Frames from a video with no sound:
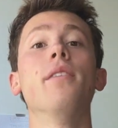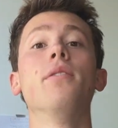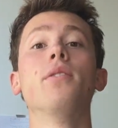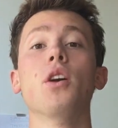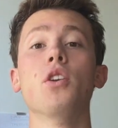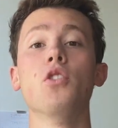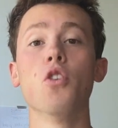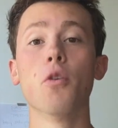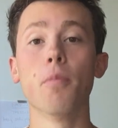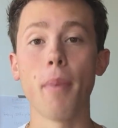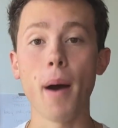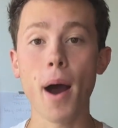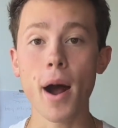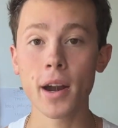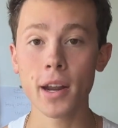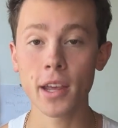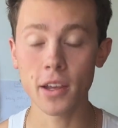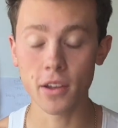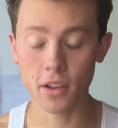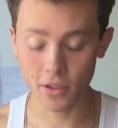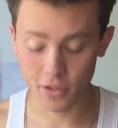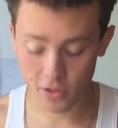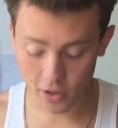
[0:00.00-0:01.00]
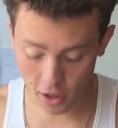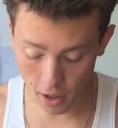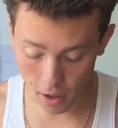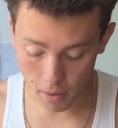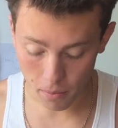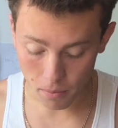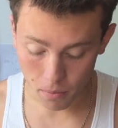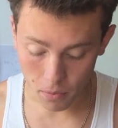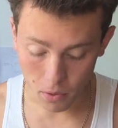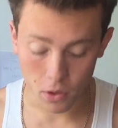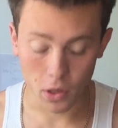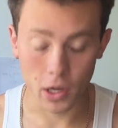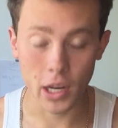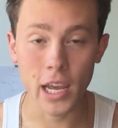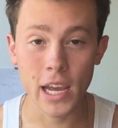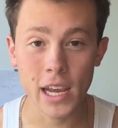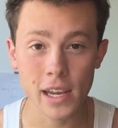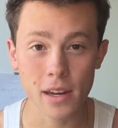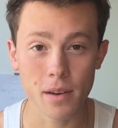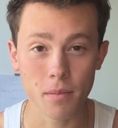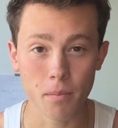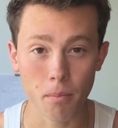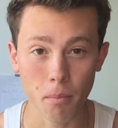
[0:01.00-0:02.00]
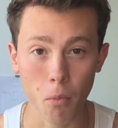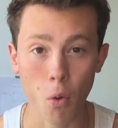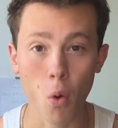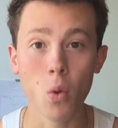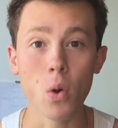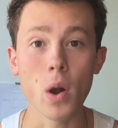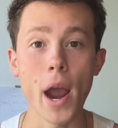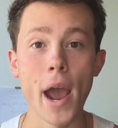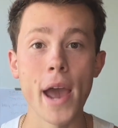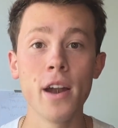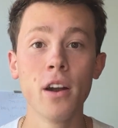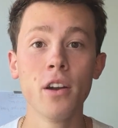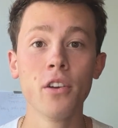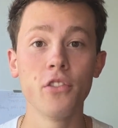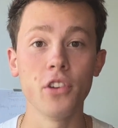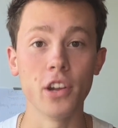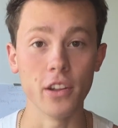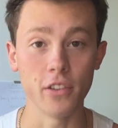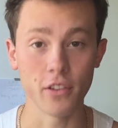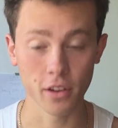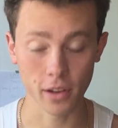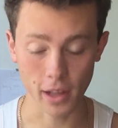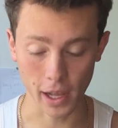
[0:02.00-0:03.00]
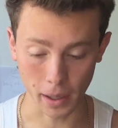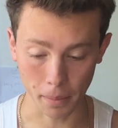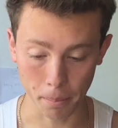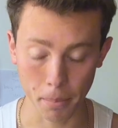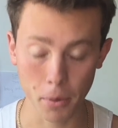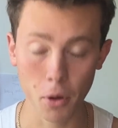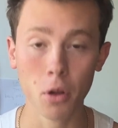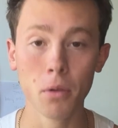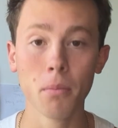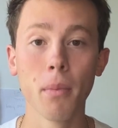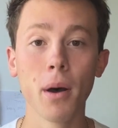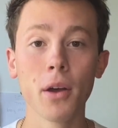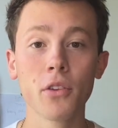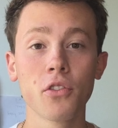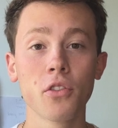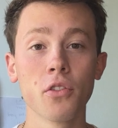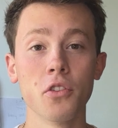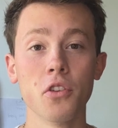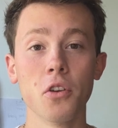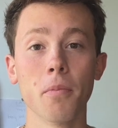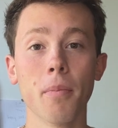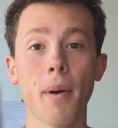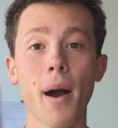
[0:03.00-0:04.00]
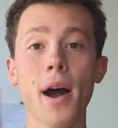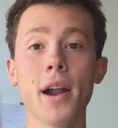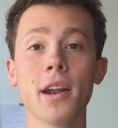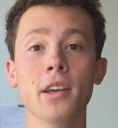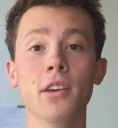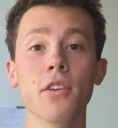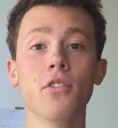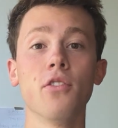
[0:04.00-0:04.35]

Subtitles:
then your body is gonna need more energy to like build muscle in your body.